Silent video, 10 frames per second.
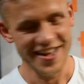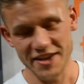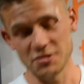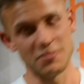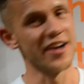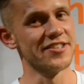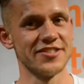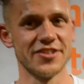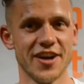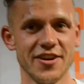It was amazing,
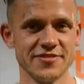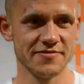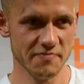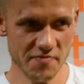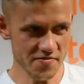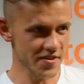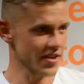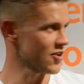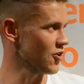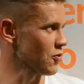you know.
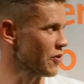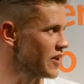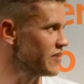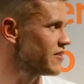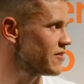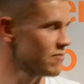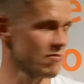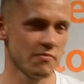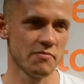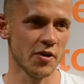Got the win,
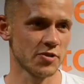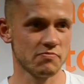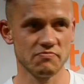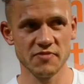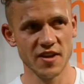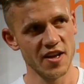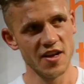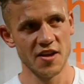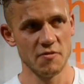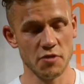put
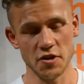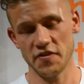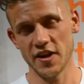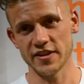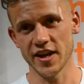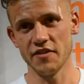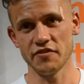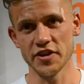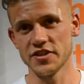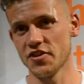the fella down
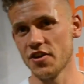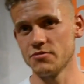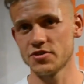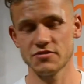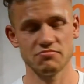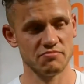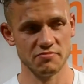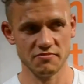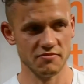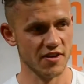three times.
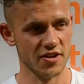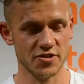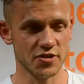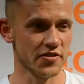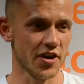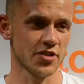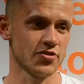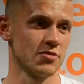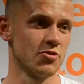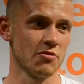I couldn't have asked for
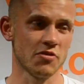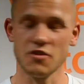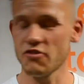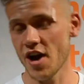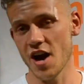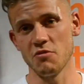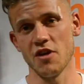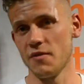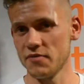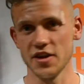any more. The crowd were
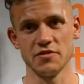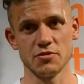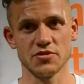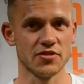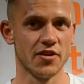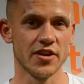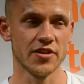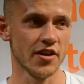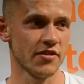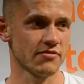unbelievable tonight, you
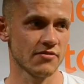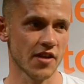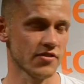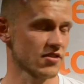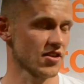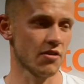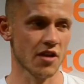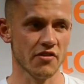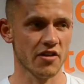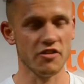know. I've sold
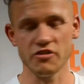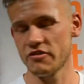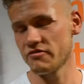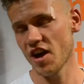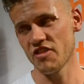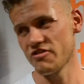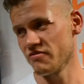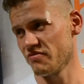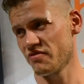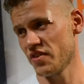over
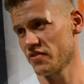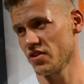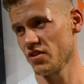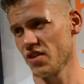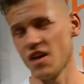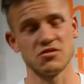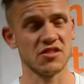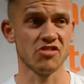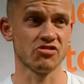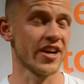180
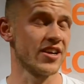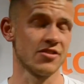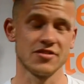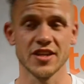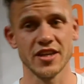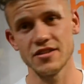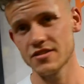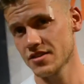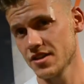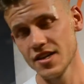odd tickets.